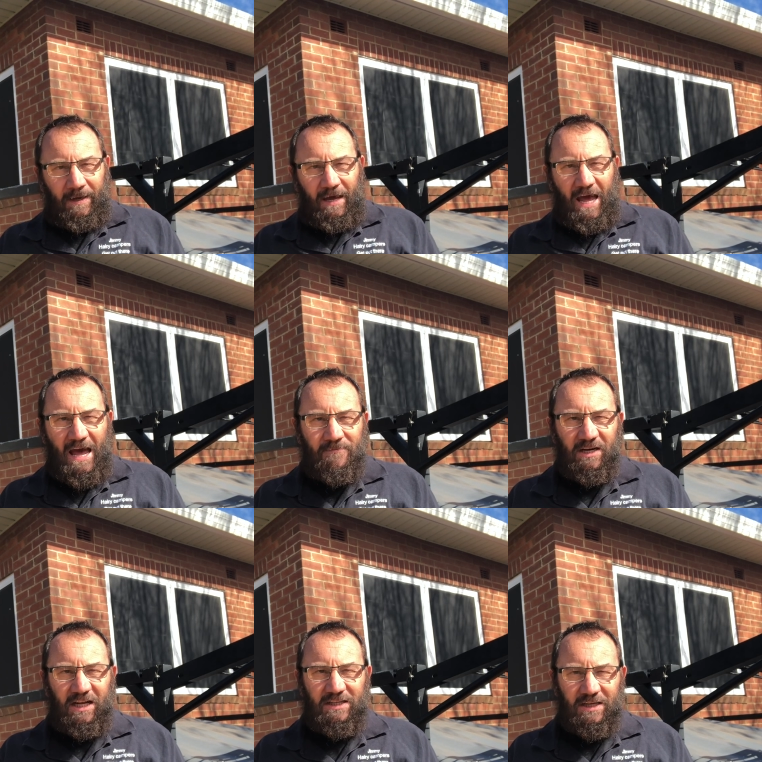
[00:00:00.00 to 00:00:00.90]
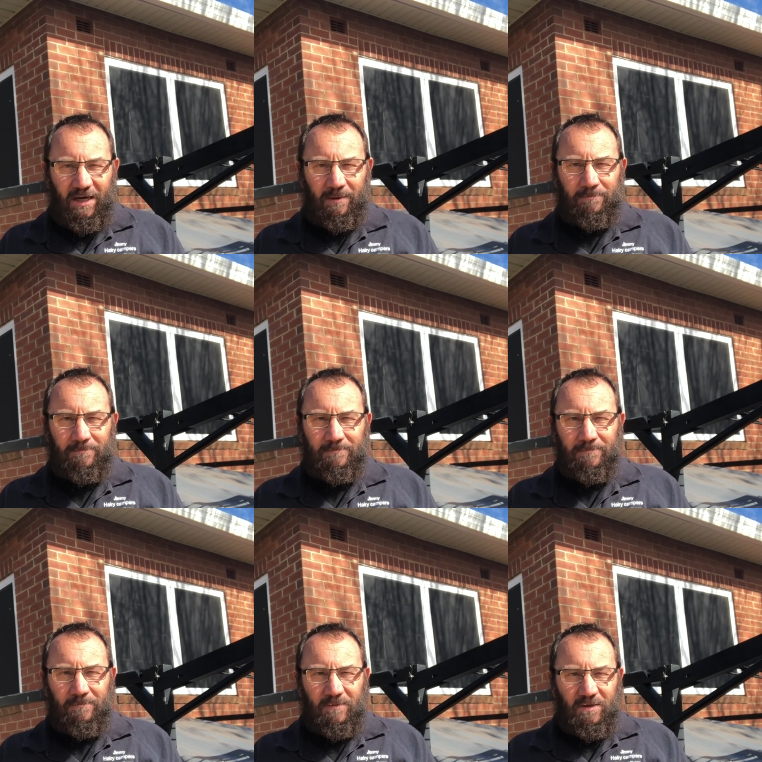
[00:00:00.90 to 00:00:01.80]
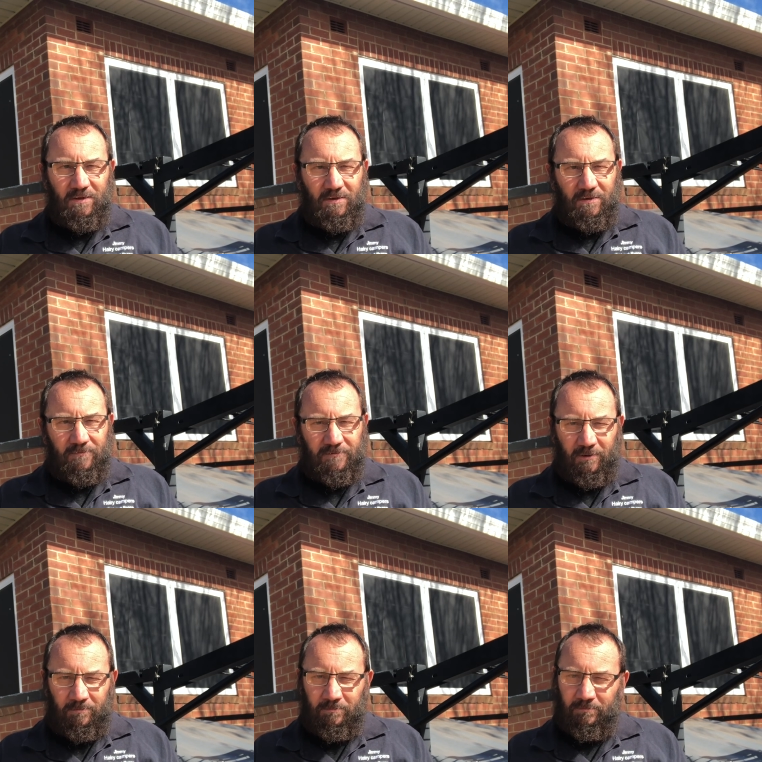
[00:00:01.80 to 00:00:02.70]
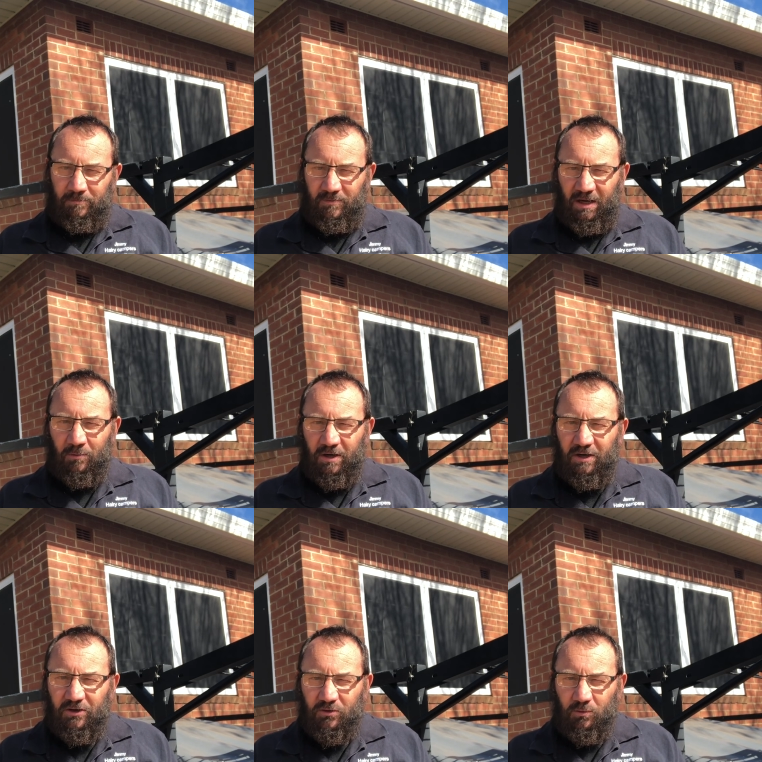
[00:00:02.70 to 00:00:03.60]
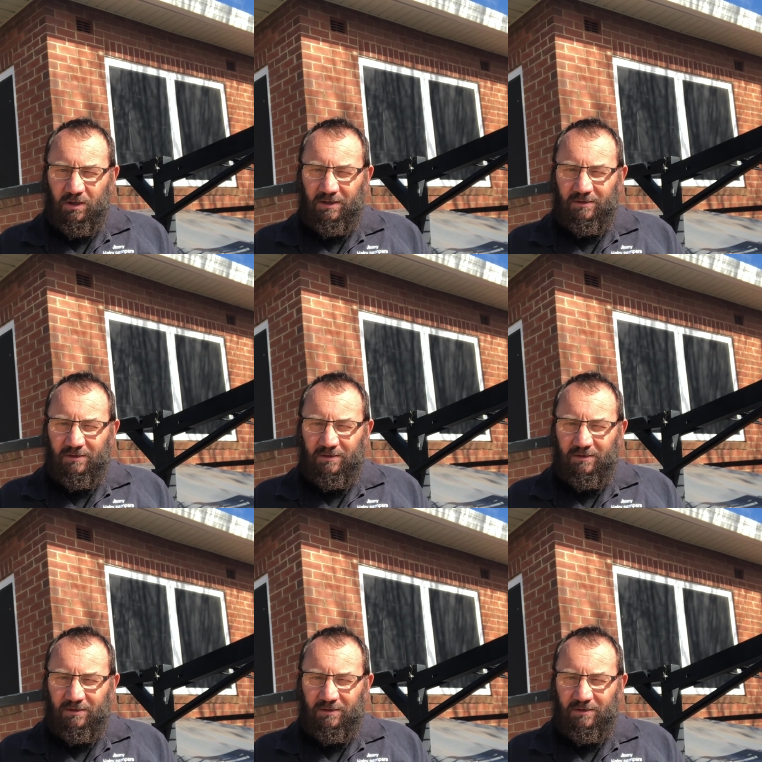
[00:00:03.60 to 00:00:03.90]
have an income from their industry